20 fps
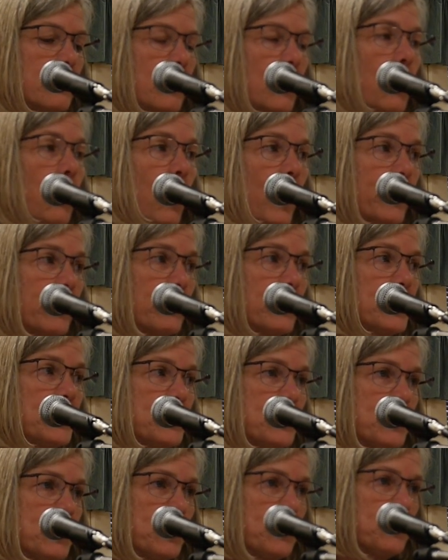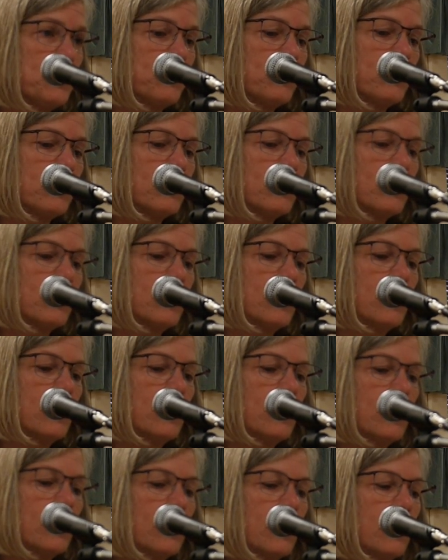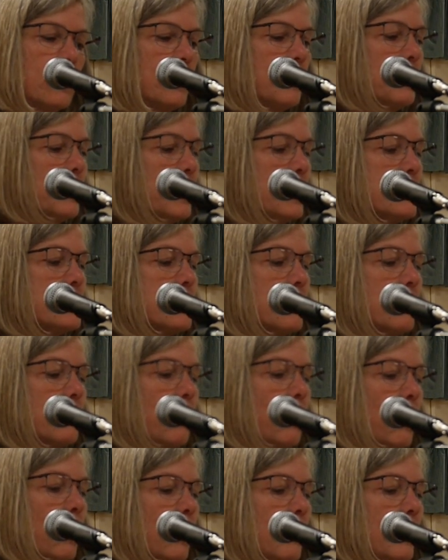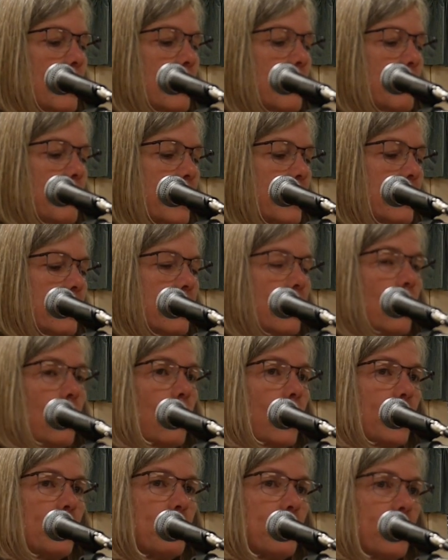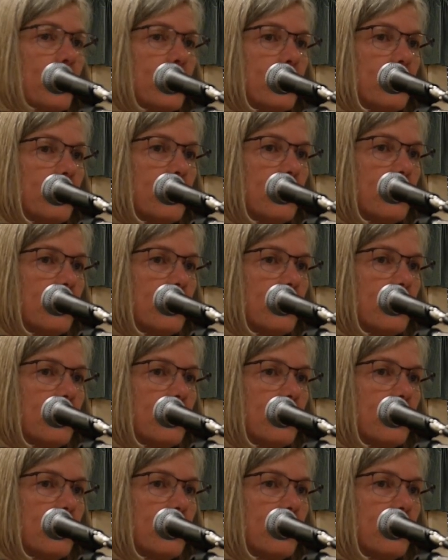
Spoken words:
a watery stew, and a piece of warm buttered white bread.